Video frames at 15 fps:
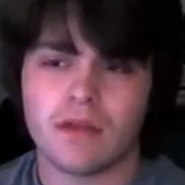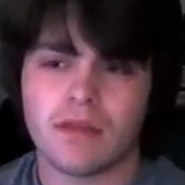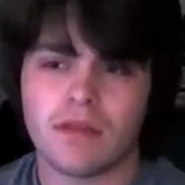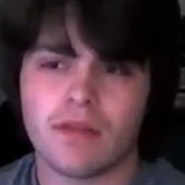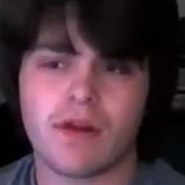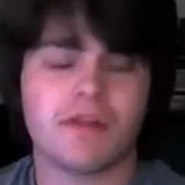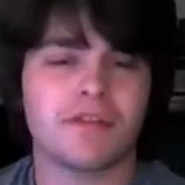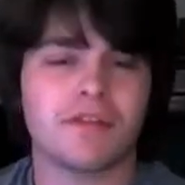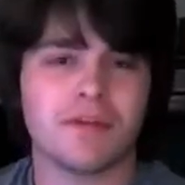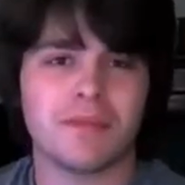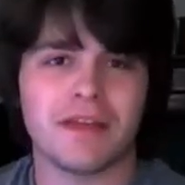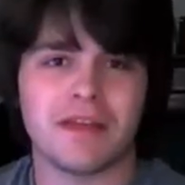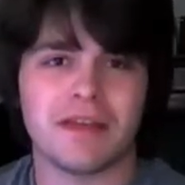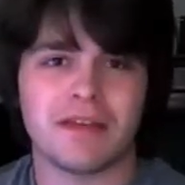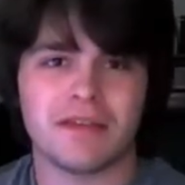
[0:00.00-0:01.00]
There are some
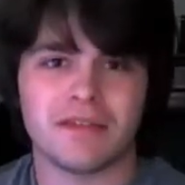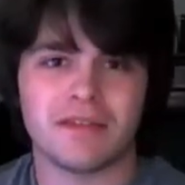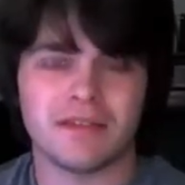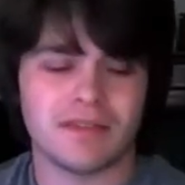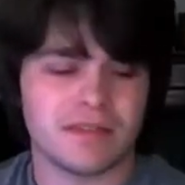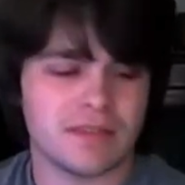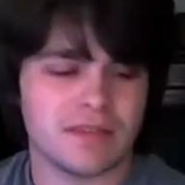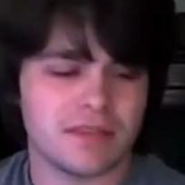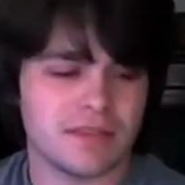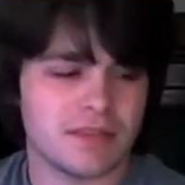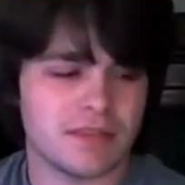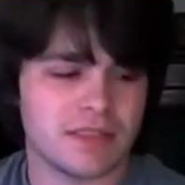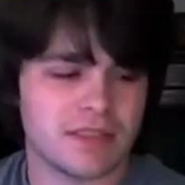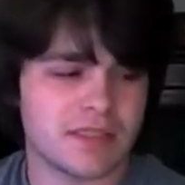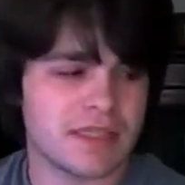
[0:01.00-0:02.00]
like
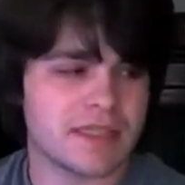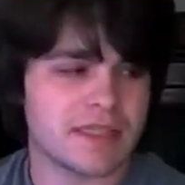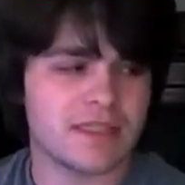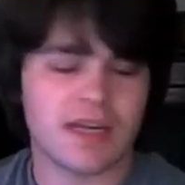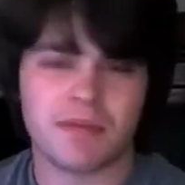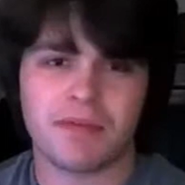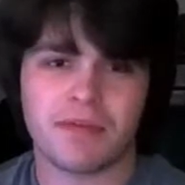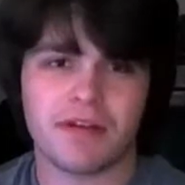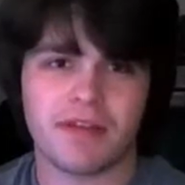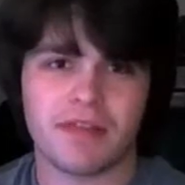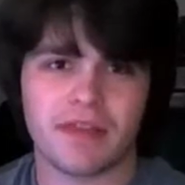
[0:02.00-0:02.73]
just things that I